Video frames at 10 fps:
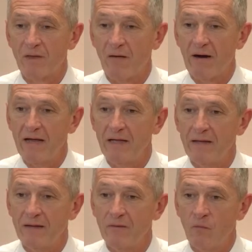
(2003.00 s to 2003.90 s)
All right?
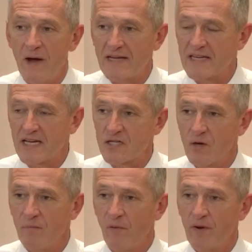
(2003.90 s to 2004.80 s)
Why is that
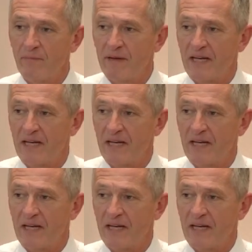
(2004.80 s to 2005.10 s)
so important?